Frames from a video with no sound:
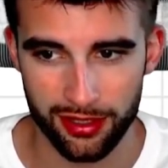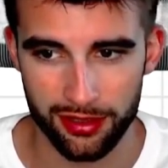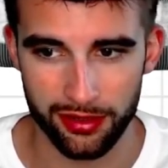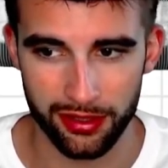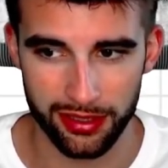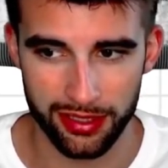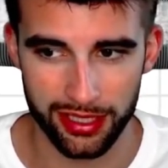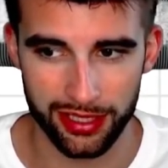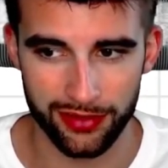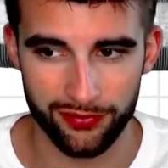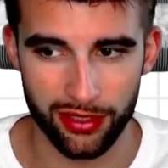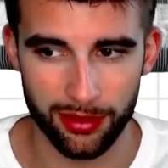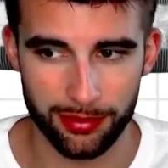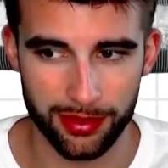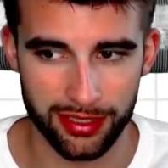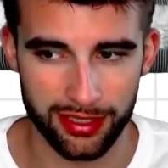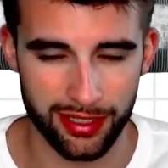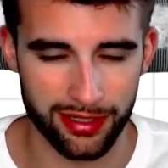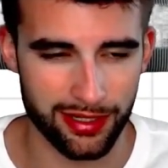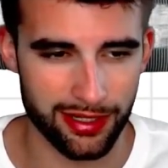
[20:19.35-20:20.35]
They can give it up
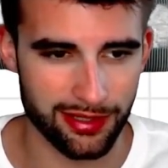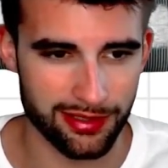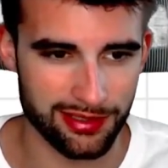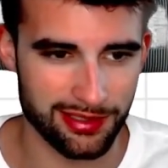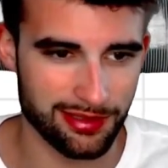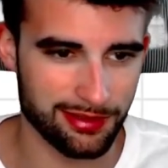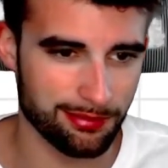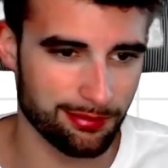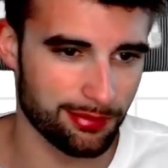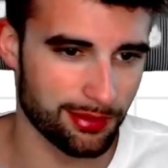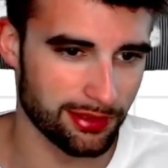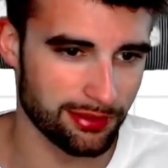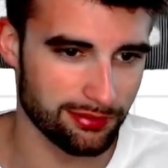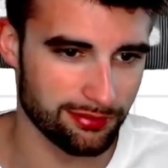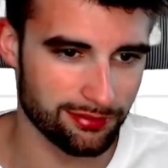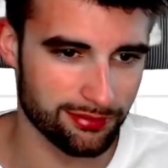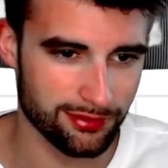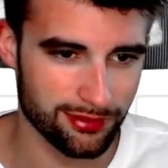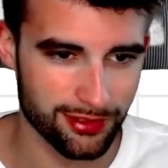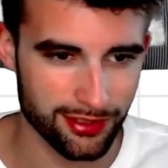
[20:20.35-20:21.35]
to tight ends. But,
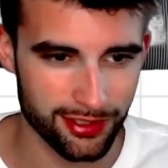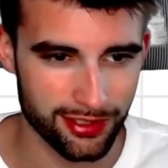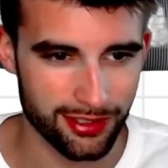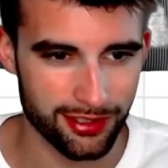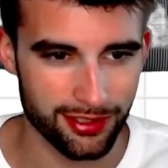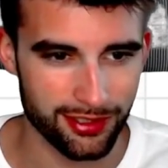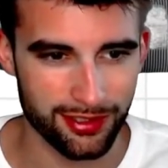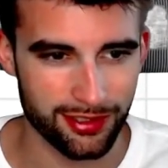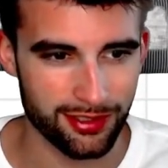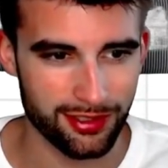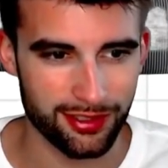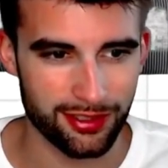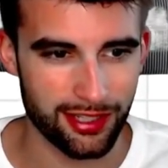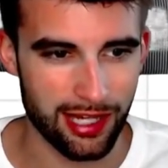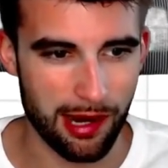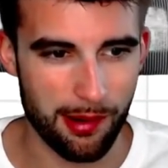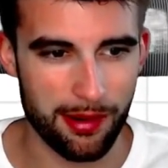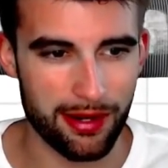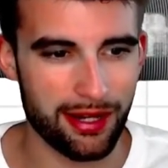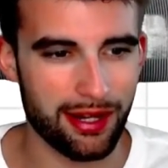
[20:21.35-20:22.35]

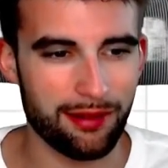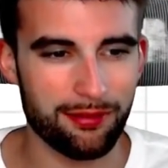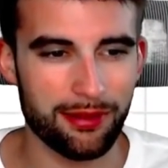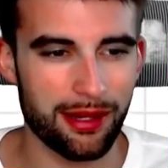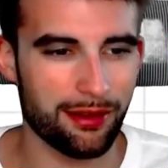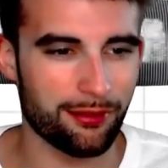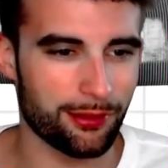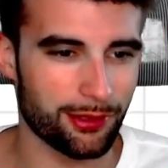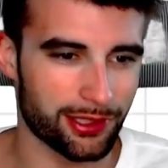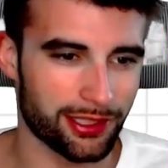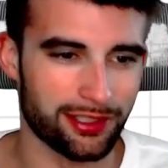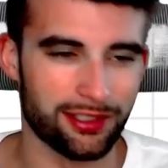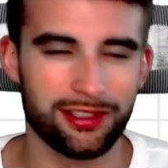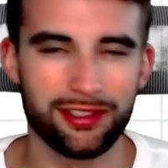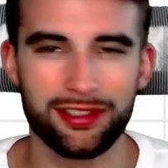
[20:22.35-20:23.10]
I mean, I'm not really,